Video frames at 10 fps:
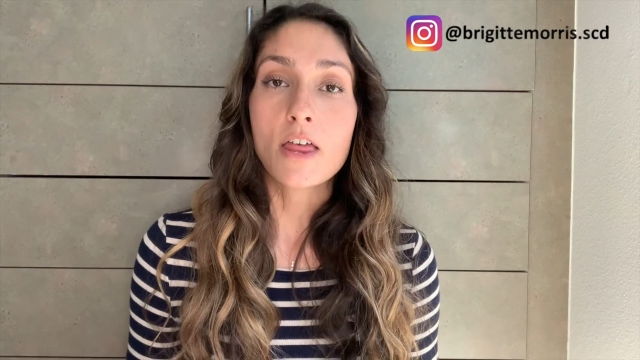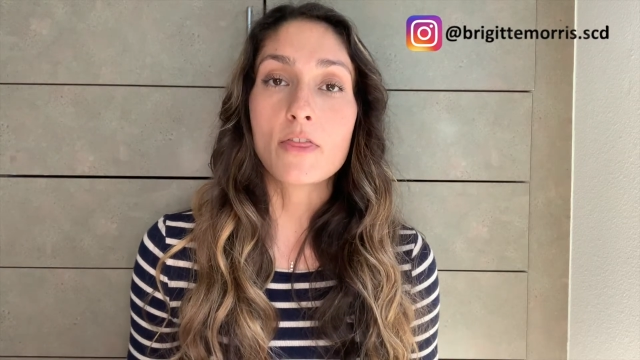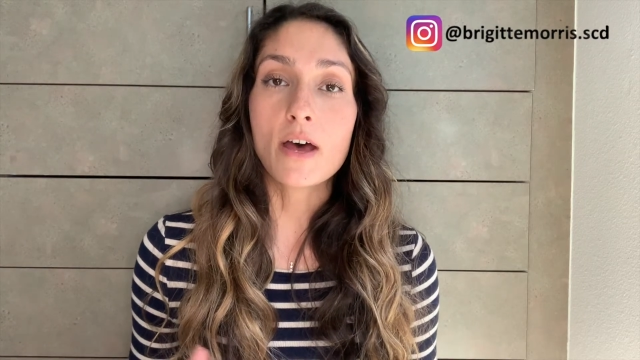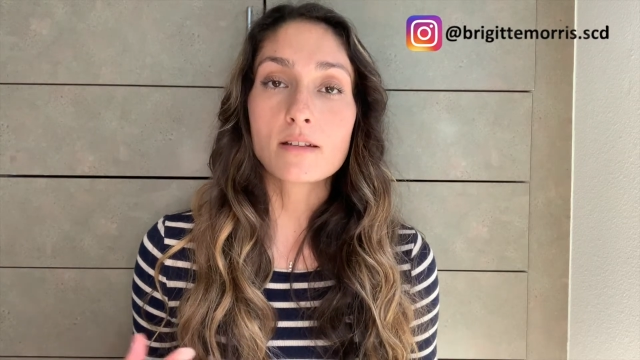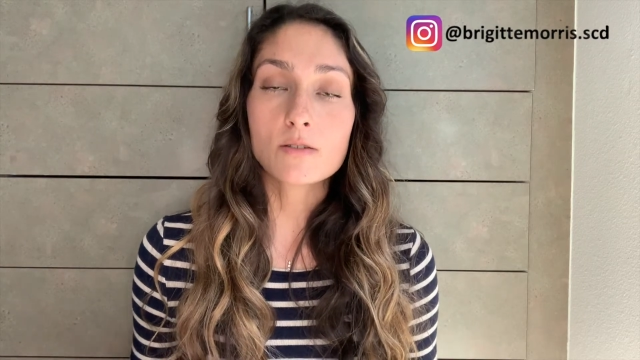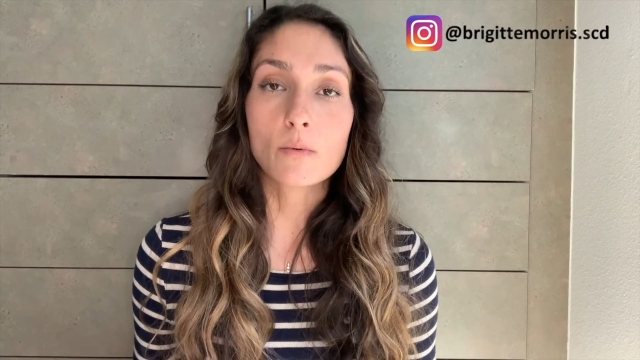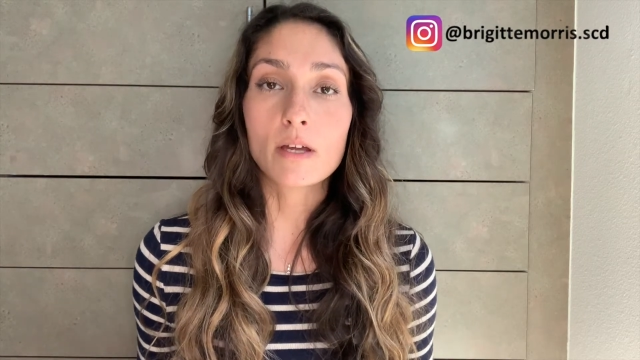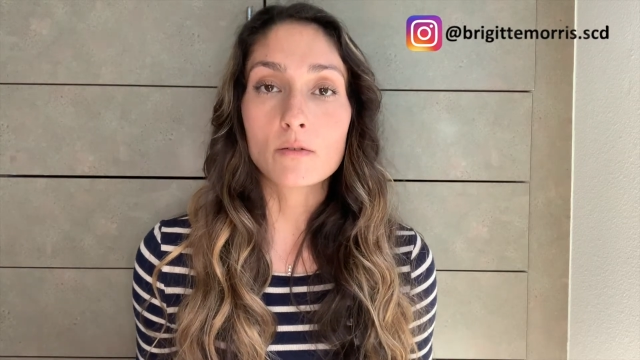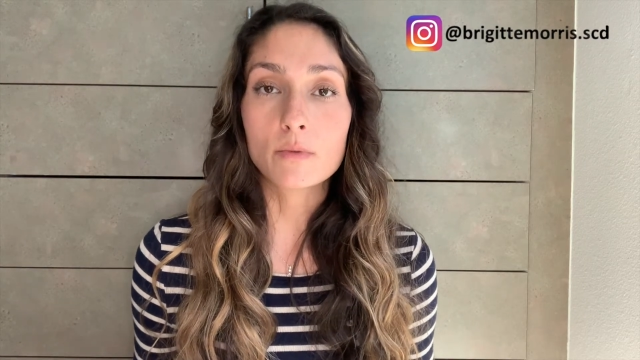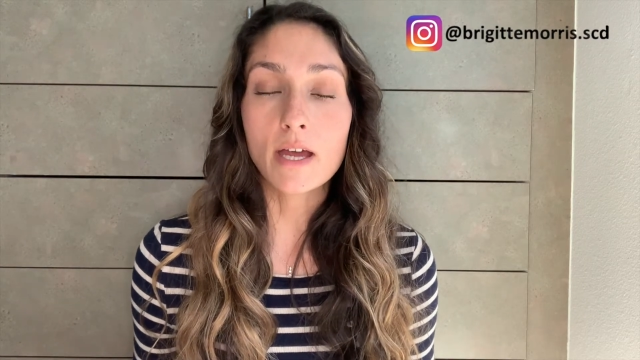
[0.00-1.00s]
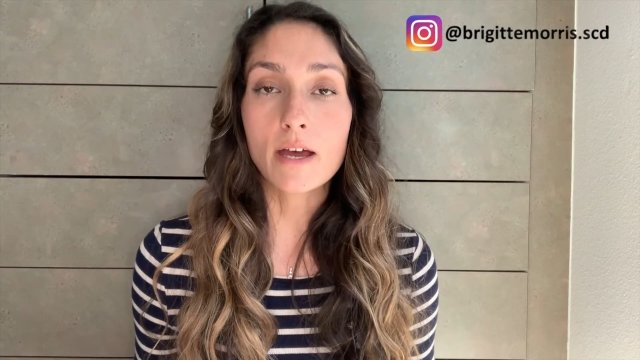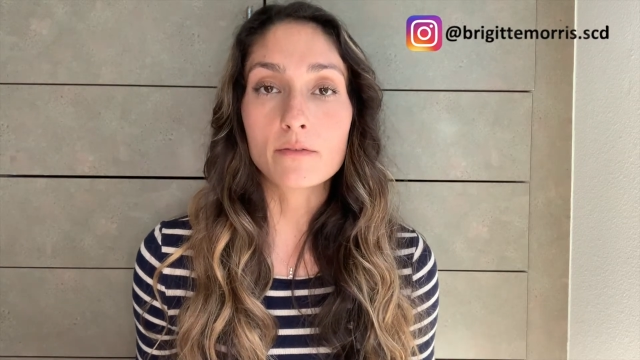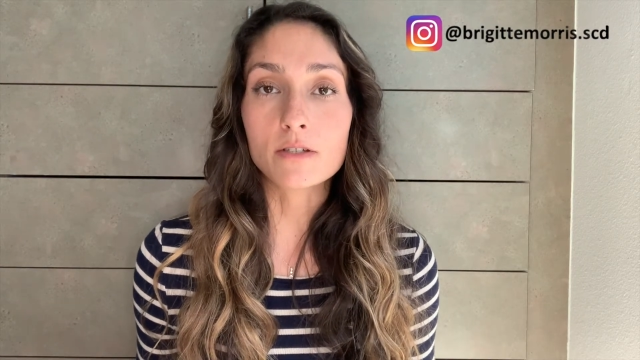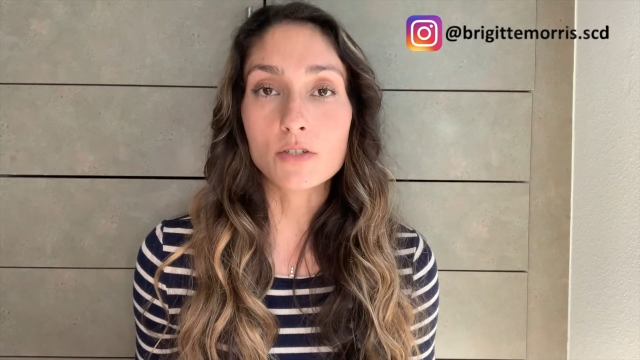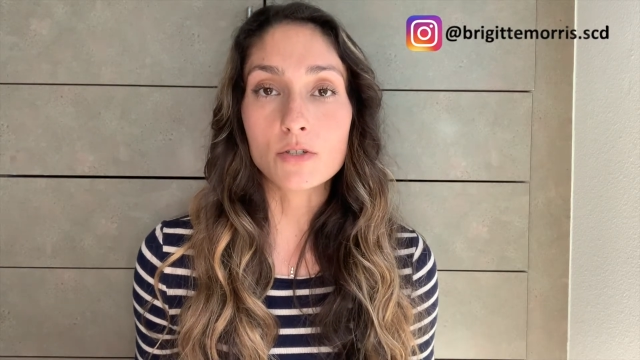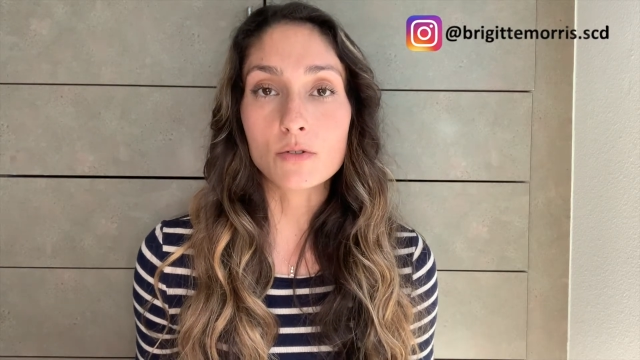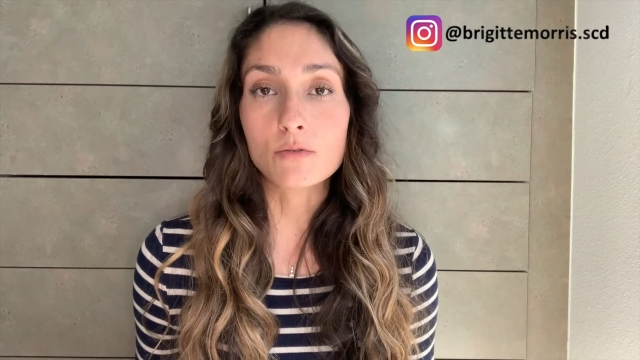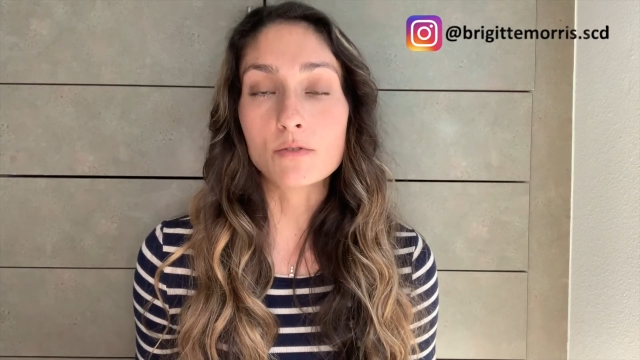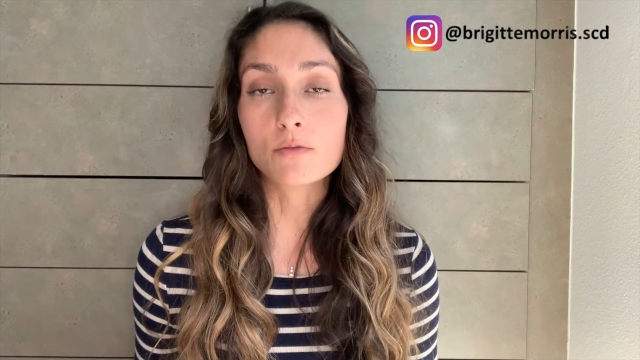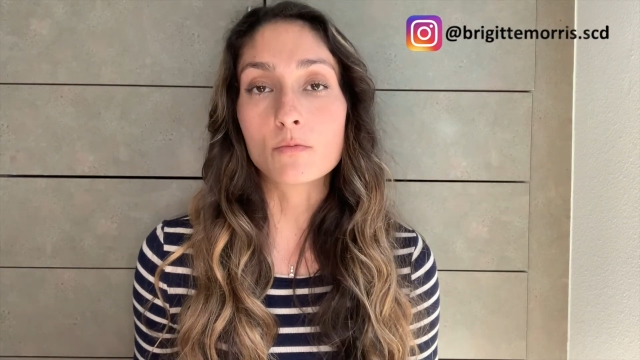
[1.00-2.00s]
that's when we have
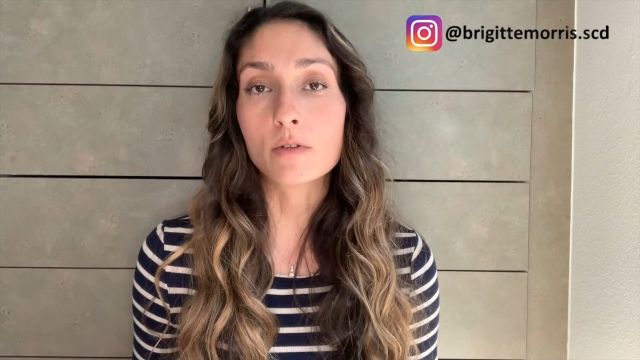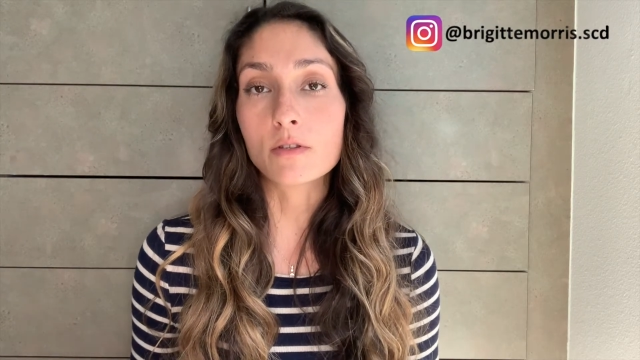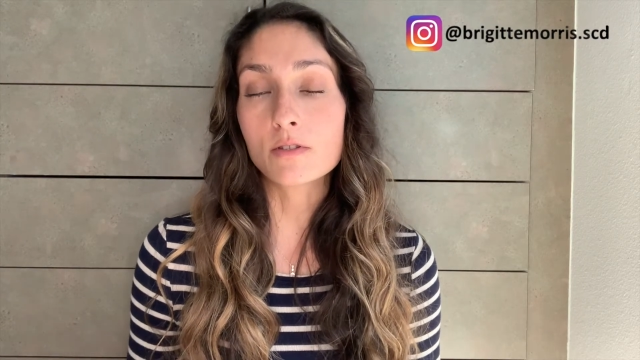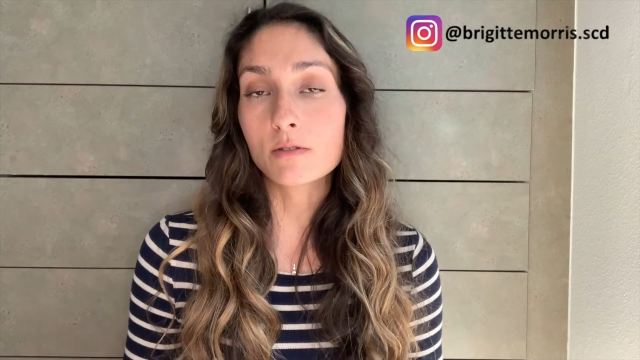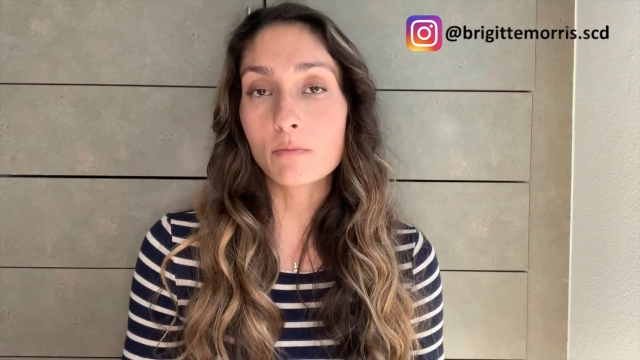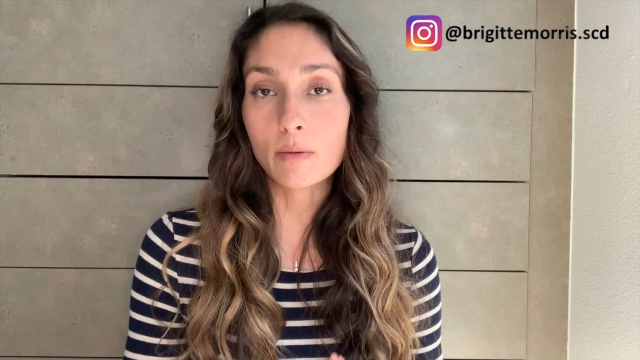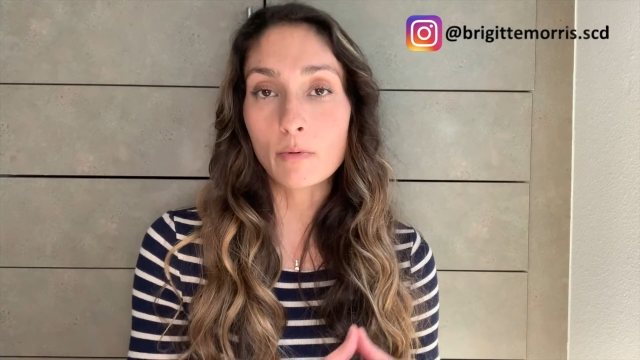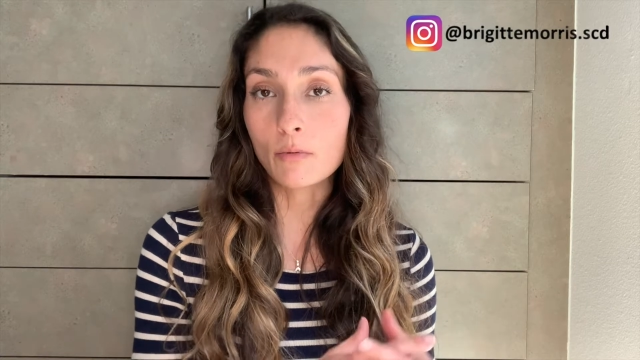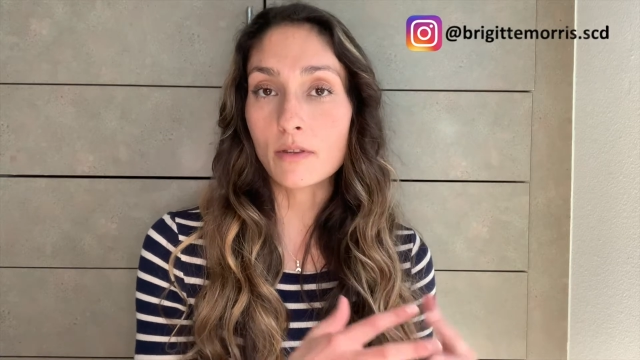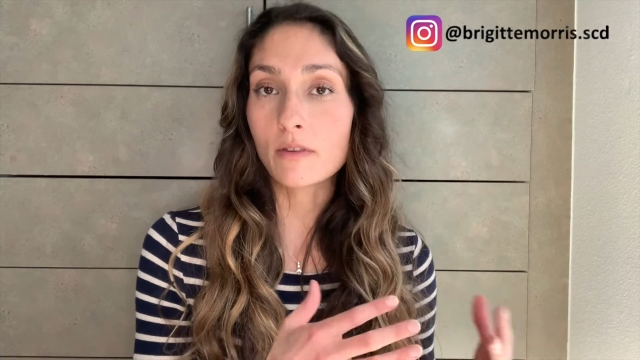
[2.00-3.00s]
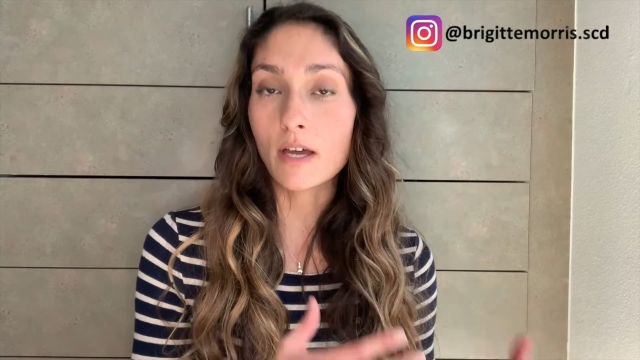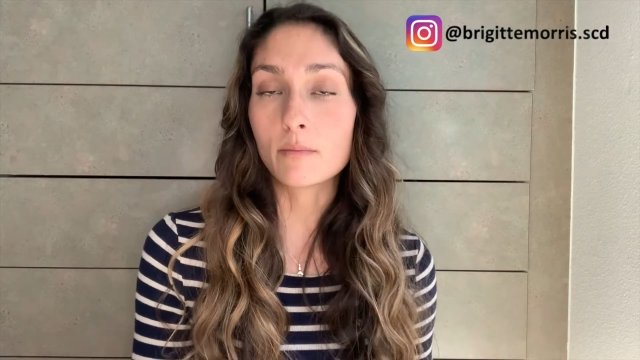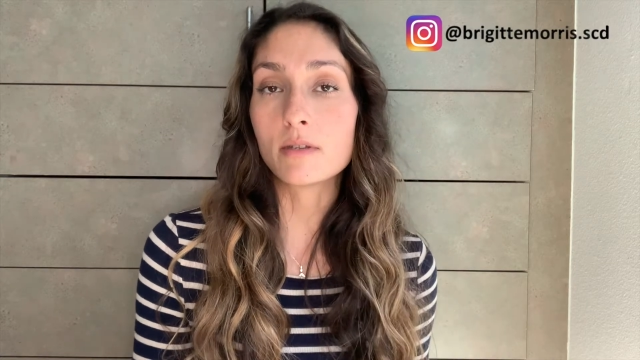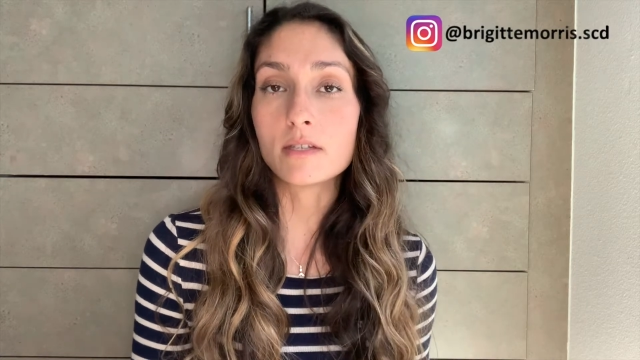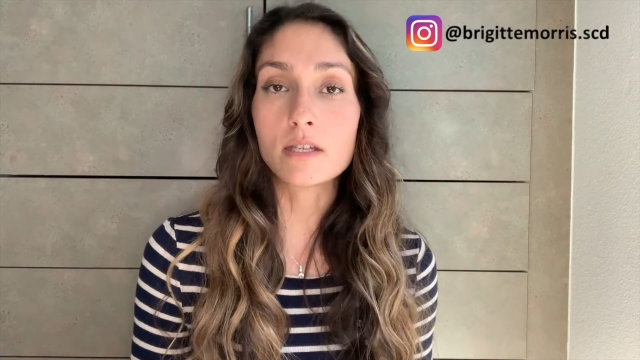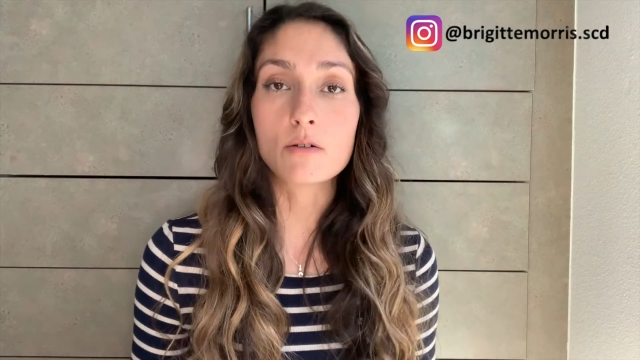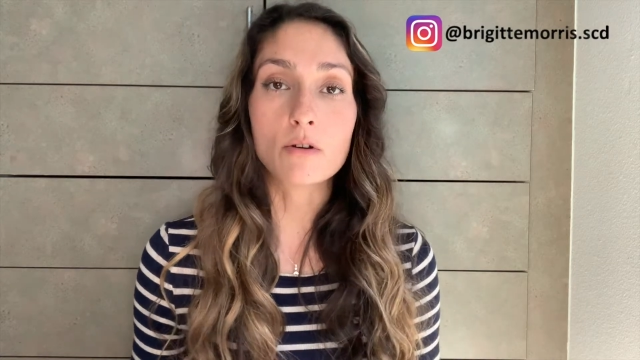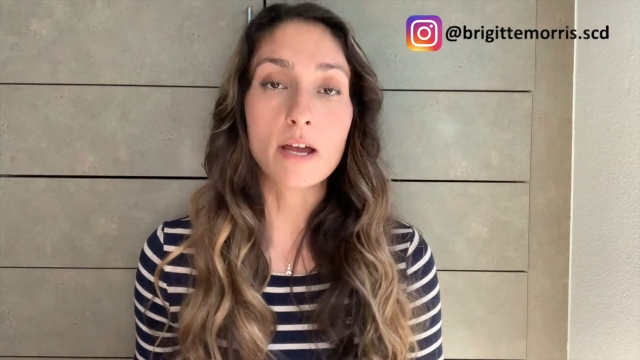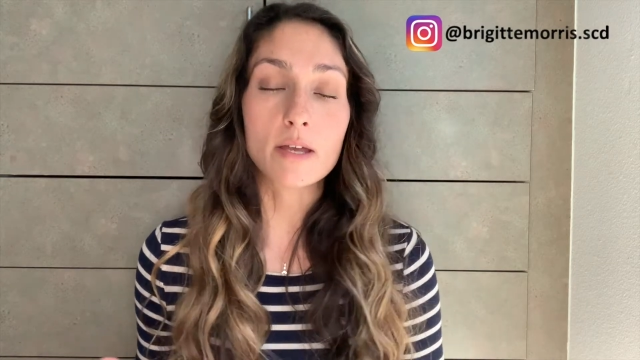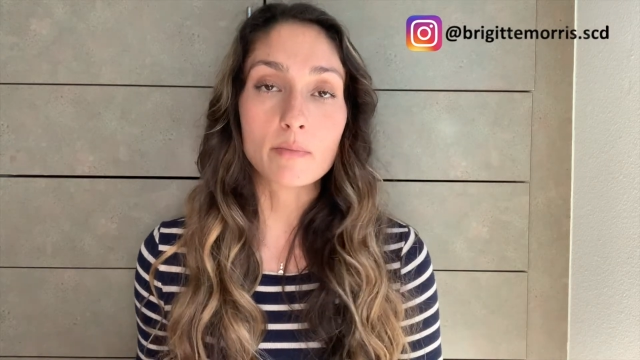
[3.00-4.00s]
issues with people with IBD
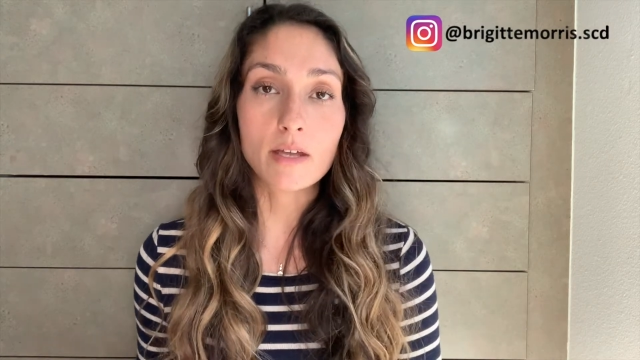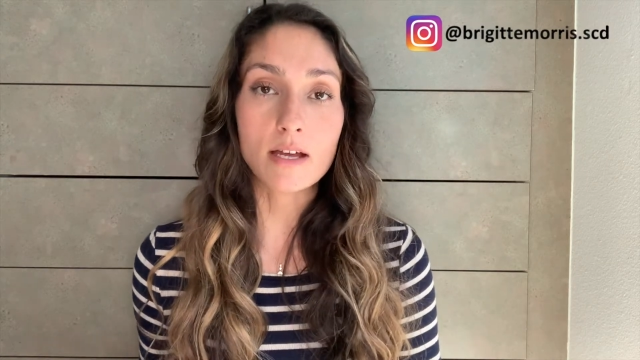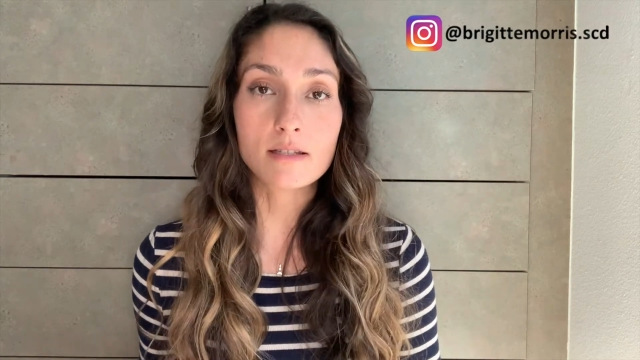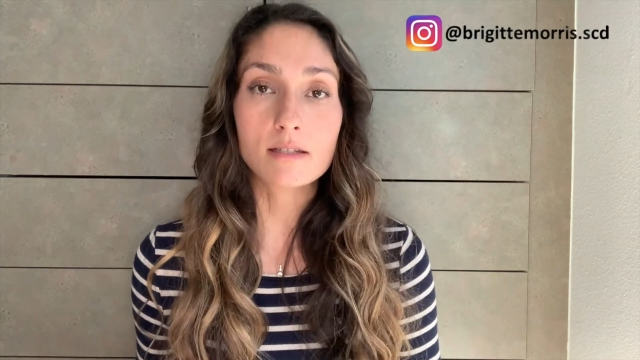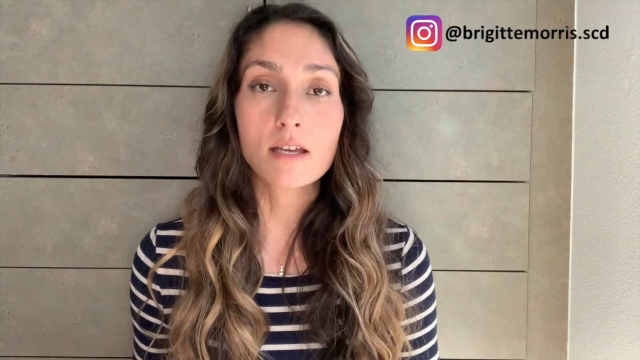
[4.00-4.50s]
or IBS.